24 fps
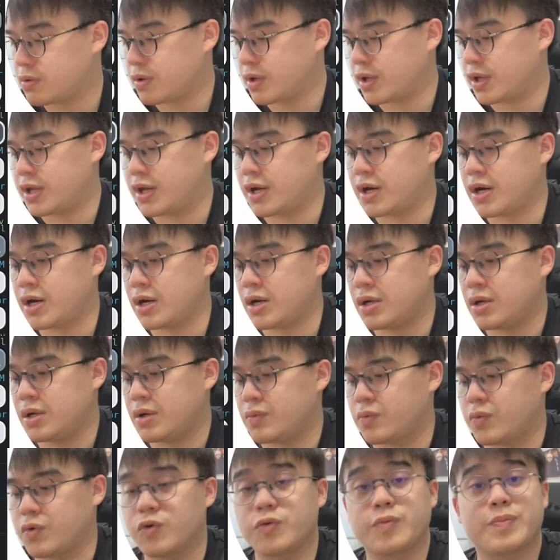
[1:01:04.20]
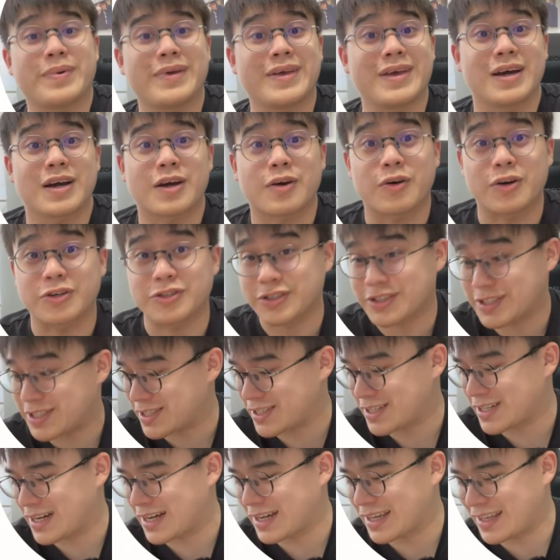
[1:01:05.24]
Here will be a quadratic
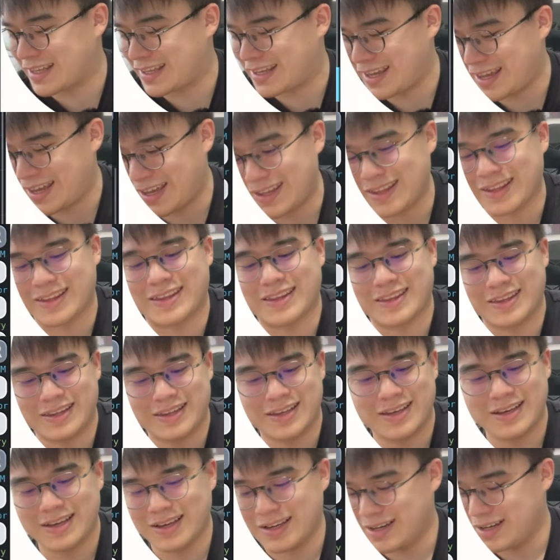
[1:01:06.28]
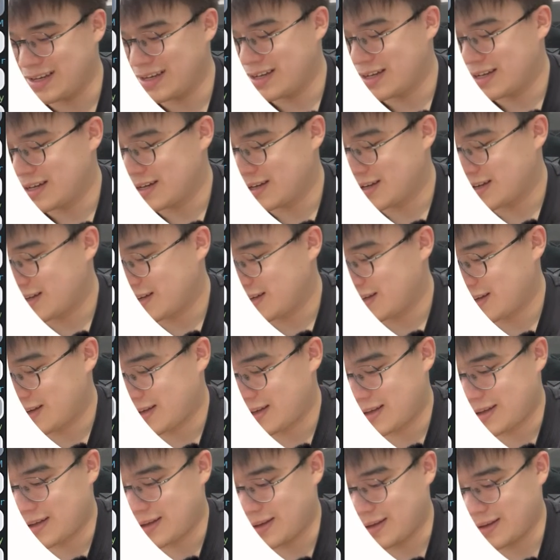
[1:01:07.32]
again.
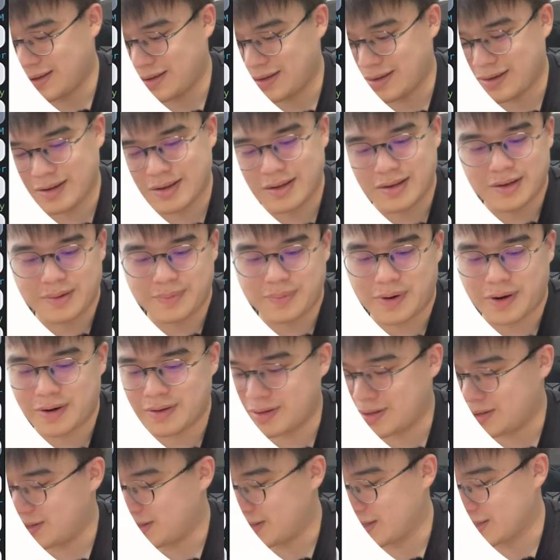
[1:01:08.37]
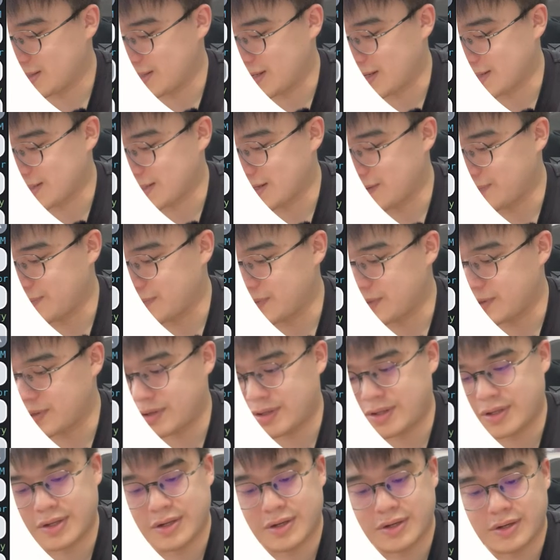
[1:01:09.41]
Okay, apparently this examiner
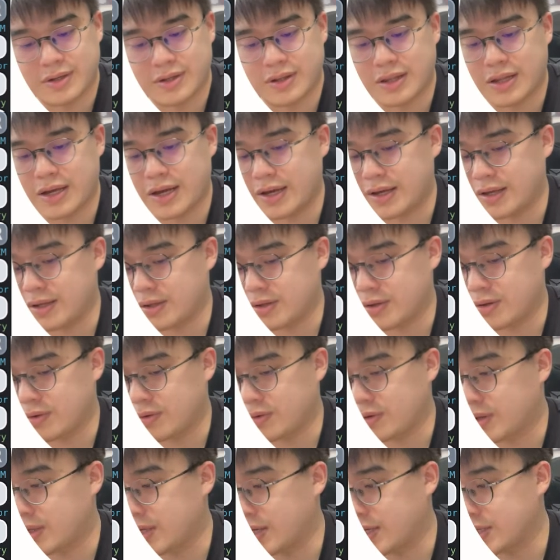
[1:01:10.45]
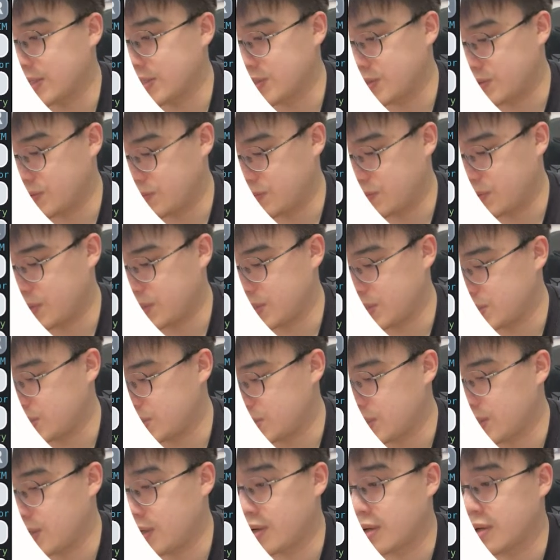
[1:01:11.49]
here like to test students
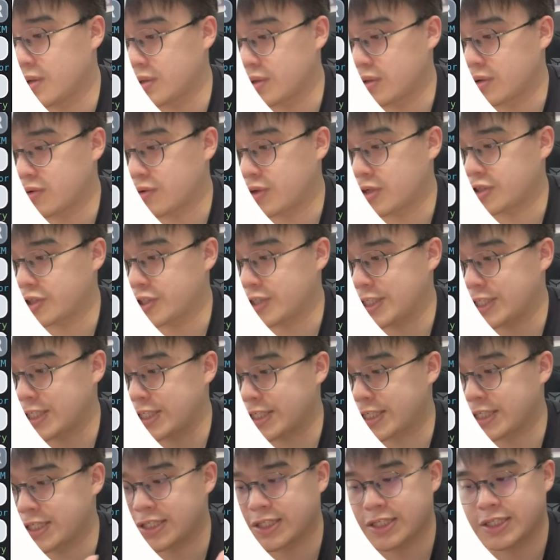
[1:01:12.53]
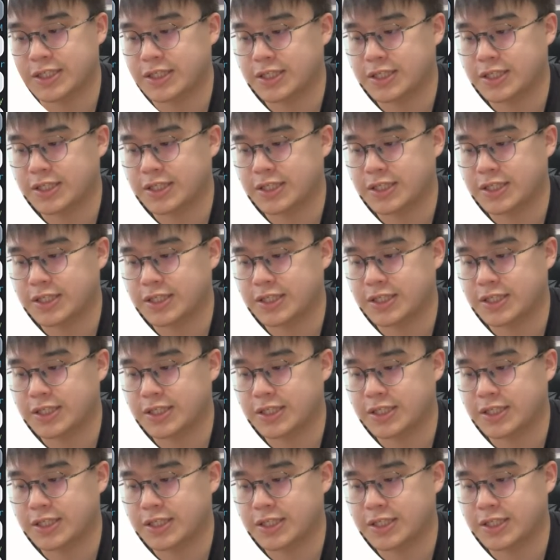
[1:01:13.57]
on quadratic.